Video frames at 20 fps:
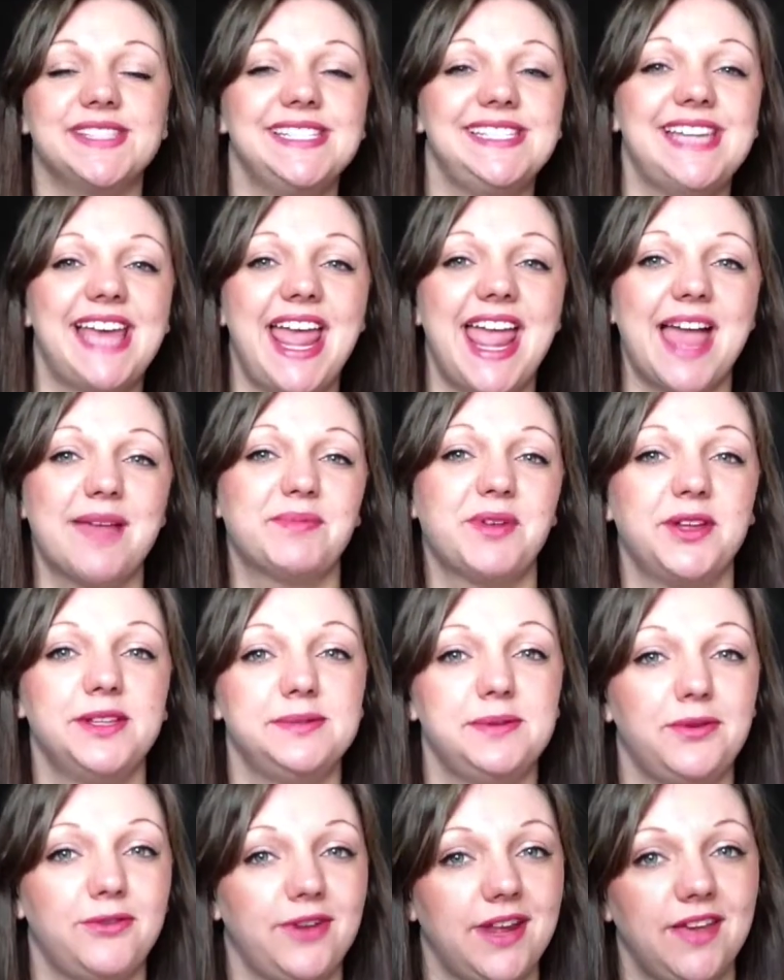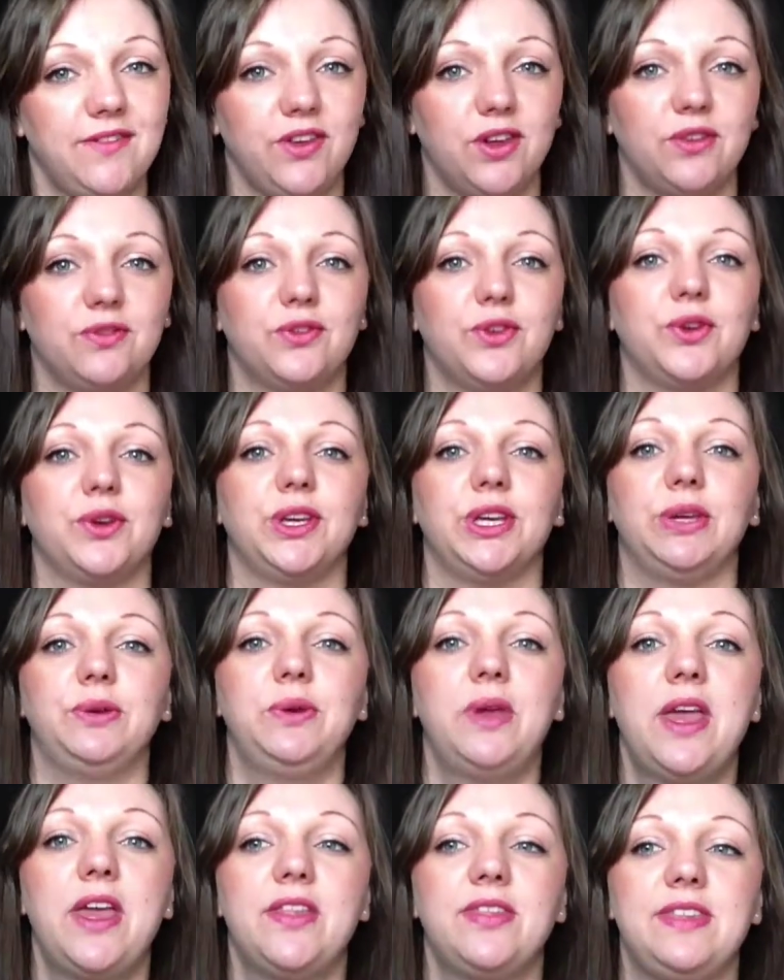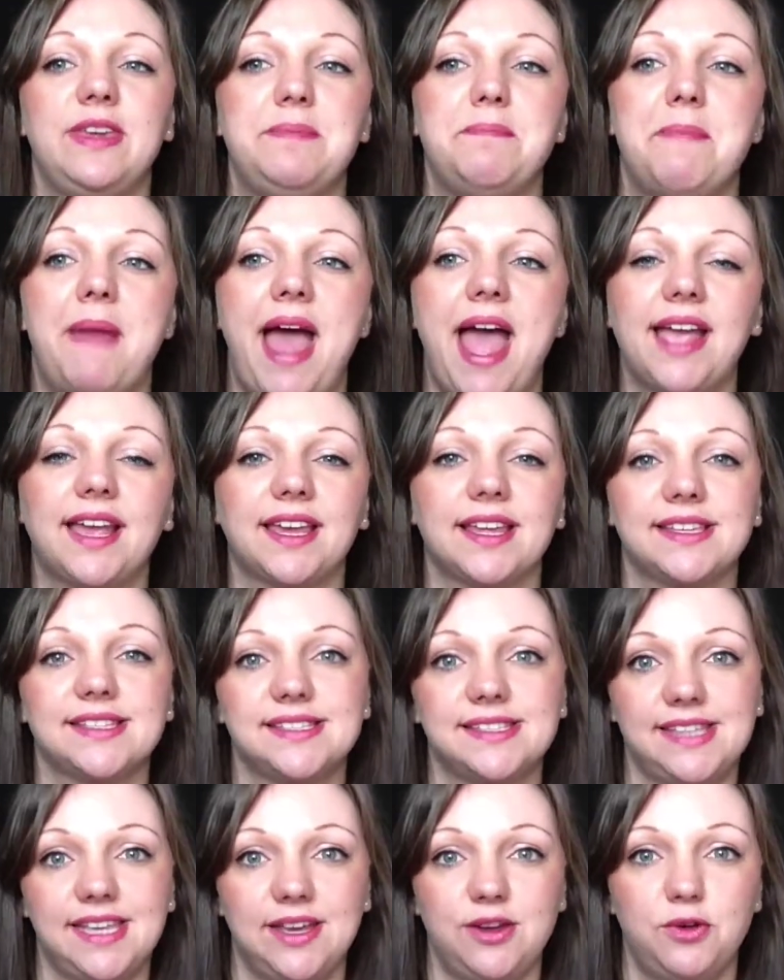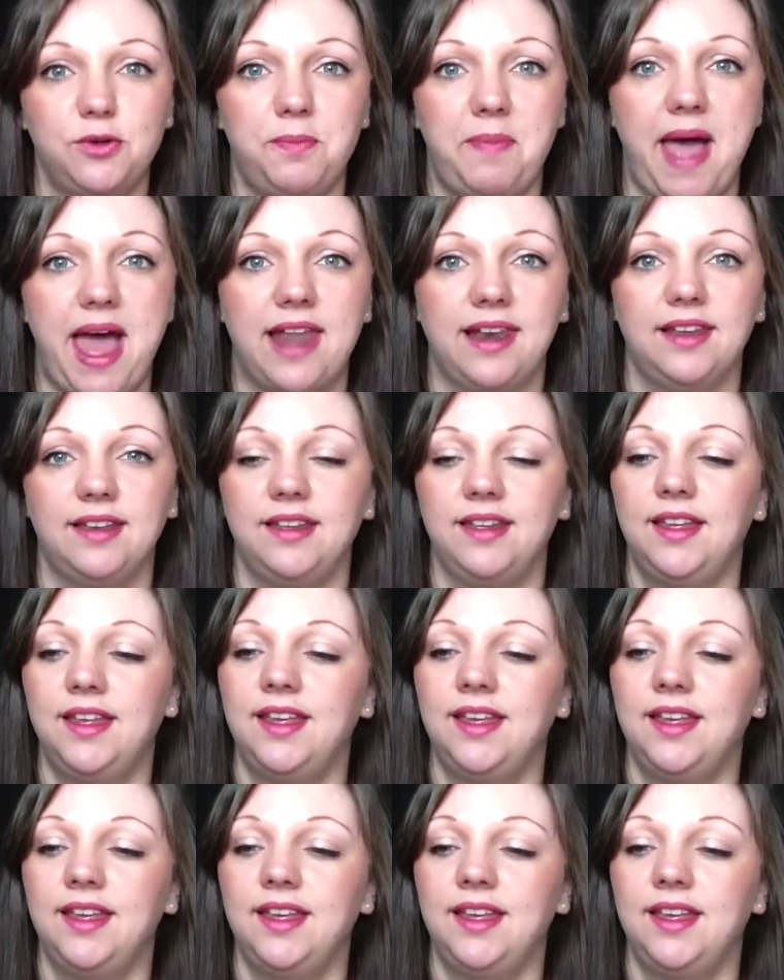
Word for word: Today I'm going to be reviewing for you the MAC Single Palette.